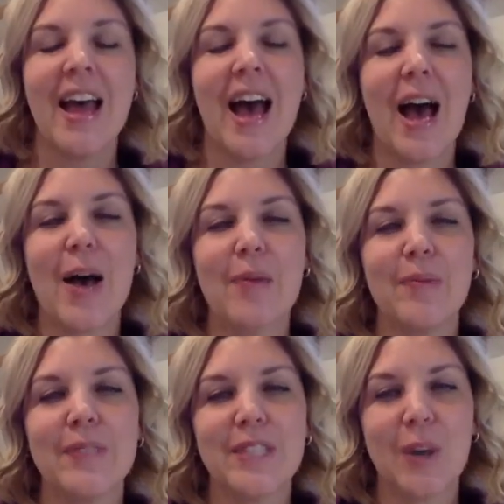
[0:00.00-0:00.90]

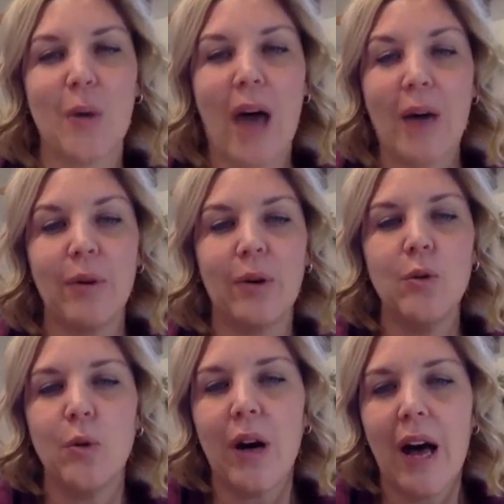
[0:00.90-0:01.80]
Um, so I will,
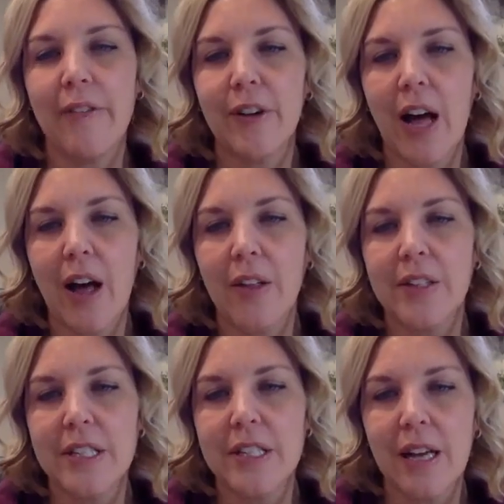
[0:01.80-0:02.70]
oh, I forgot all the
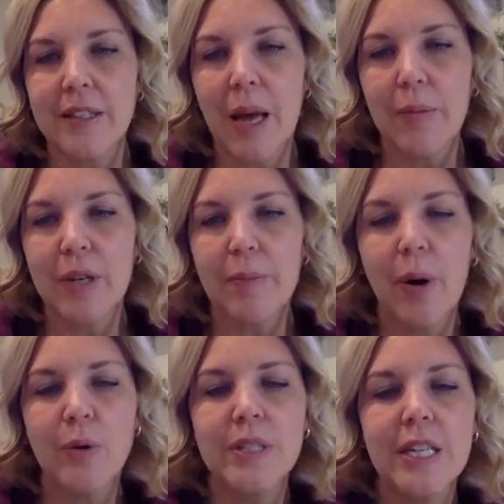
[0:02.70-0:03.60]
details. I'm going to
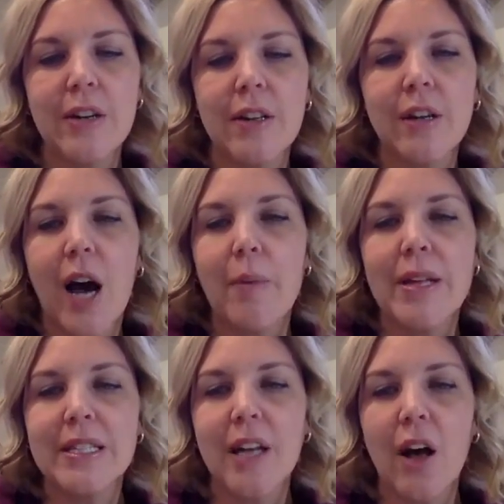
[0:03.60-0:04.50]
post here in the
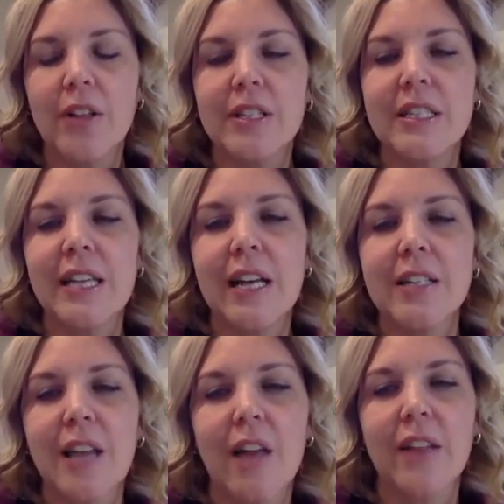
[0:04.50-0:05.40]
comments all the details
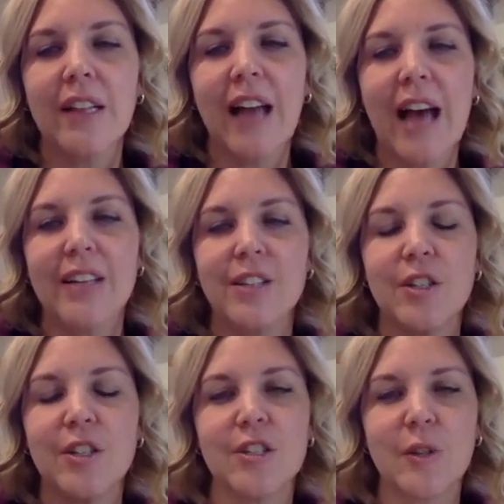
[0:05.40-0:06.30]
on the class. You
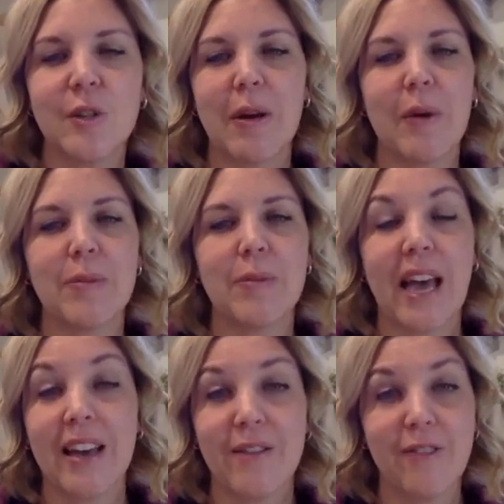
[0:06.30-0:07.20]
can just go to my
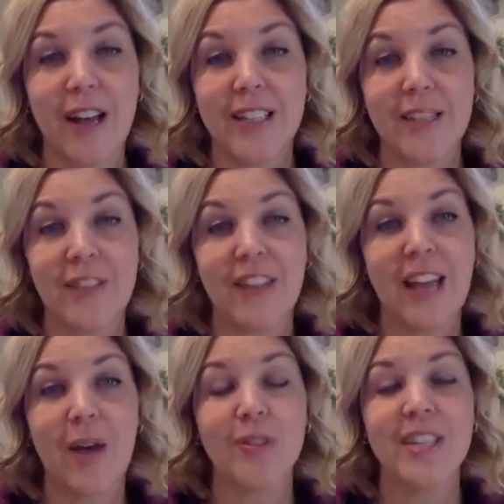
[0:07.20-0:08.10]
website and find everything
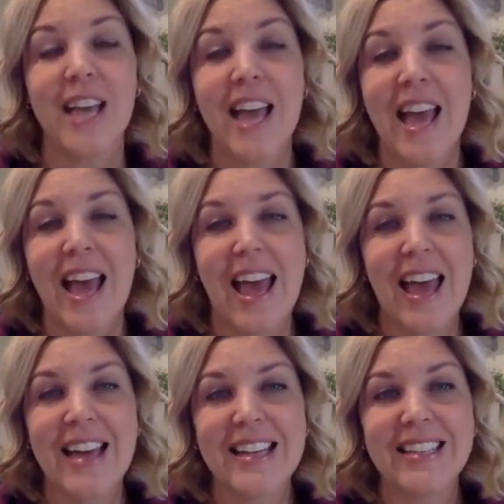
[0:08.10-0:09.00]
out.
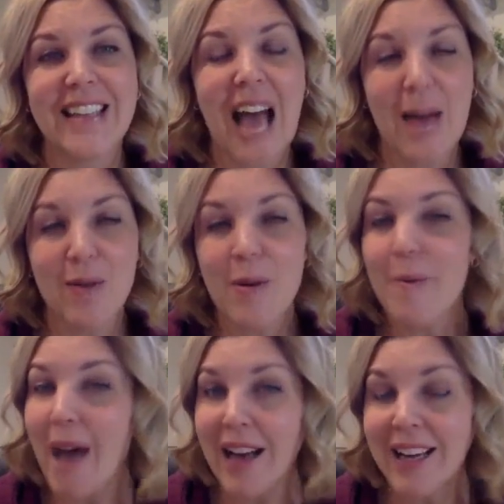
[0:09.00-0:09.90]
And I will be
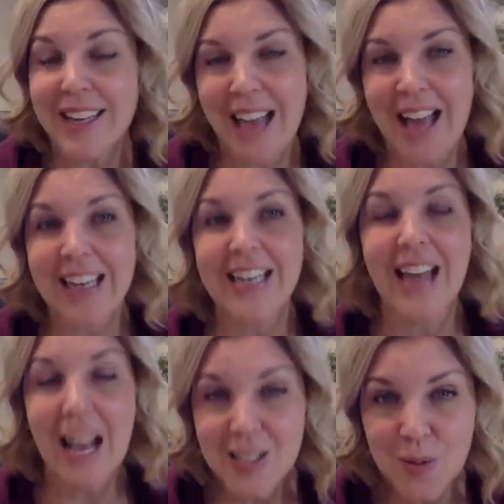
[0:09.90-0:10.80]
back again
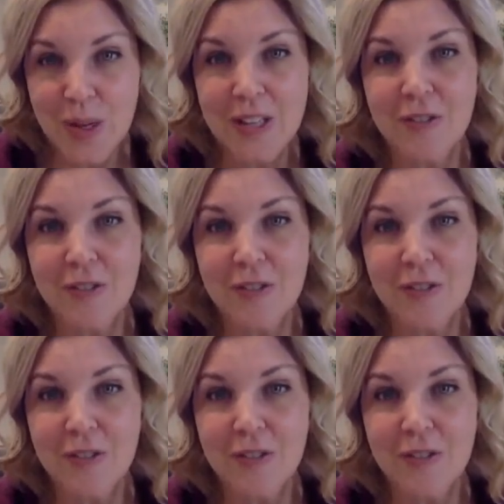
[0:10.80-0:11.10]
next week.